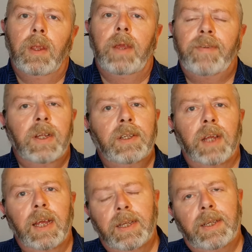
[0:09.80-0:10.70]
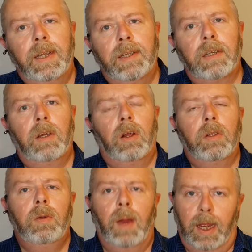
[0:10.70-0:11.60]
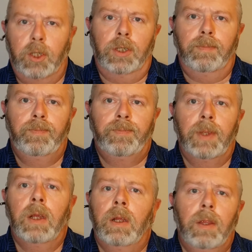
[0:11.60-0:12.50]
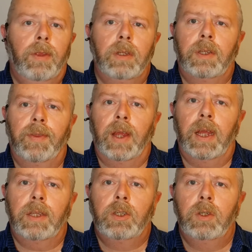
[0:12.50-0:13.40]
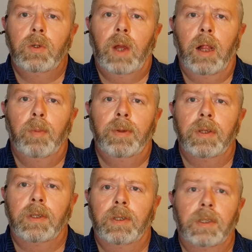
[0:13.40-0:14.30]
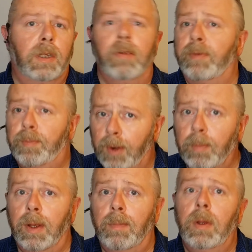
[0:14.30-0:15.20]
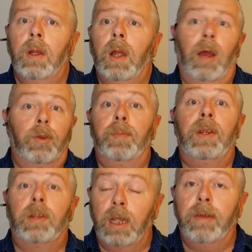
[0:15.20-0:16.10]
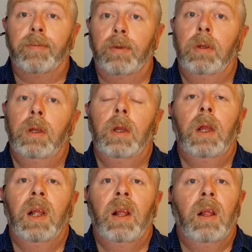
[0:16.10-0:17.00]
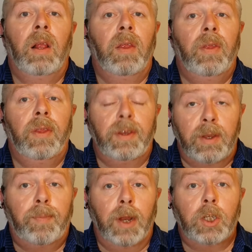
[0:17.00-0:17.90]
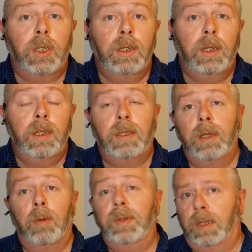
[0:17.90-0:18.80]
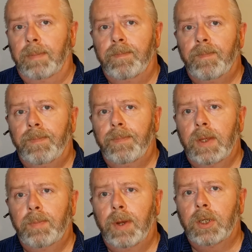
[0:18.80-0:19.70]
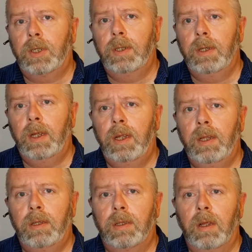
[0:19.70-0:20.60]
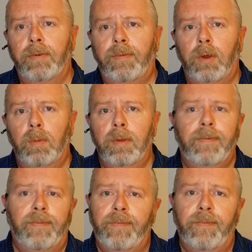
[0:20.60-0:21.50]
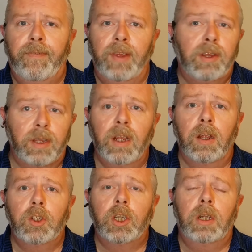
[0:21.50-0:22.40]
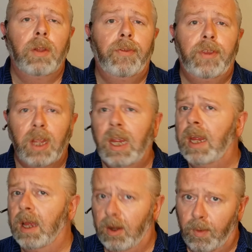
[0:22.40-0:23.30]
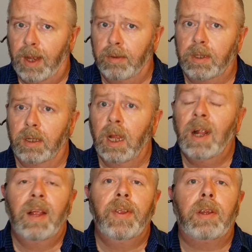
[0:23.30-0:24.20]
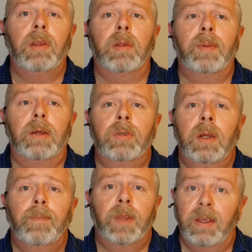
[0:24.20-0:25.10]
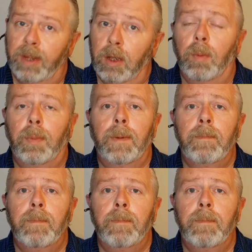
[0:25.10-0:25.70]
If anxiety is a call to action that's there to help us to solve a problem, how to be safe, then depression is the opposite. Depression is a form of physiological de-arousal. This is about giving up.